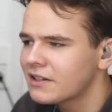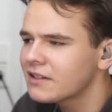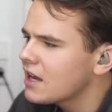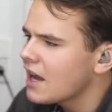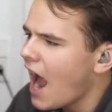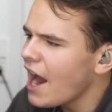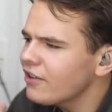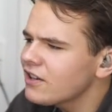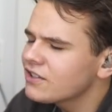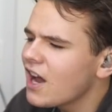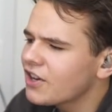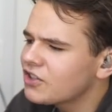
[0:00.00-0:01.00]
It is actually,
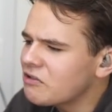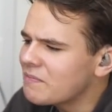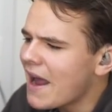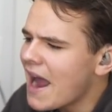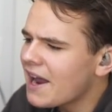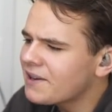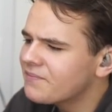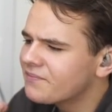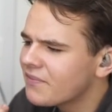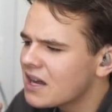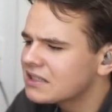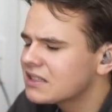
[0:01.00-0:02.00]
it's not too bad,
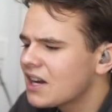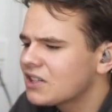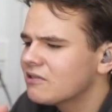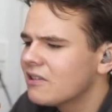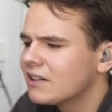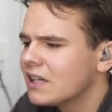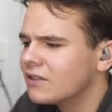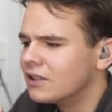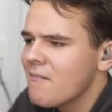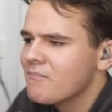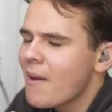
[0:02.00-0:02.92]
but it's not too good either.